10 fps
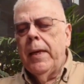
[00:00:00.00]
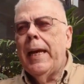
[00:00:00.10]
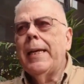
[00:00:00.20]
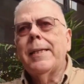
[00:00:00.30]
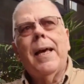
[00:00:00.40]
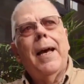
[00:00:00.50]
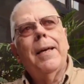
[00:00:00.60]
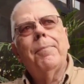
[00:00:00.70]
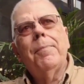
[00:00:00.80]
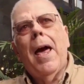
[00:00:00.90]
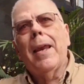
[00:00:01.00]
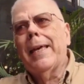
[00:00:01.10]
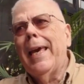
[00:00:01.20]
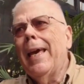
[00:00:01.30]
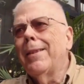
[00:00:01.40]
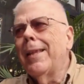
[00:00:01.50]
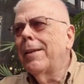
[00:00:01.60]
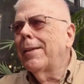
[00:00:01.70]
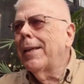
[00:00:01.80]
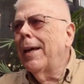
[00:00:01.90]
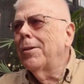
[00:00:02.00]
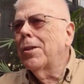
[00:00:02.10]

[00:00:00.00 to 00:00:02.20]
He's uh, not a kid that uh,